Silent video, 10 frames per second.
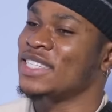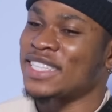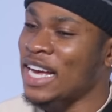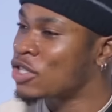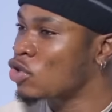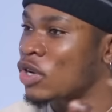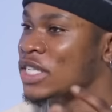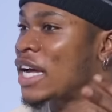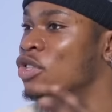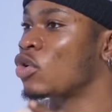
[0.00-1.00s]
Side
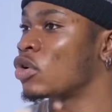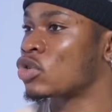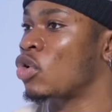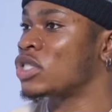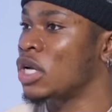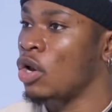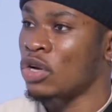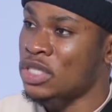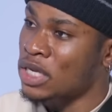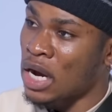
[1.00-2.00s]
talks cost a
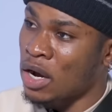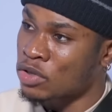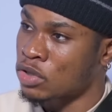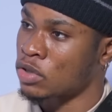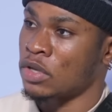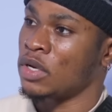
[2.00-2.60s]
lot in that house.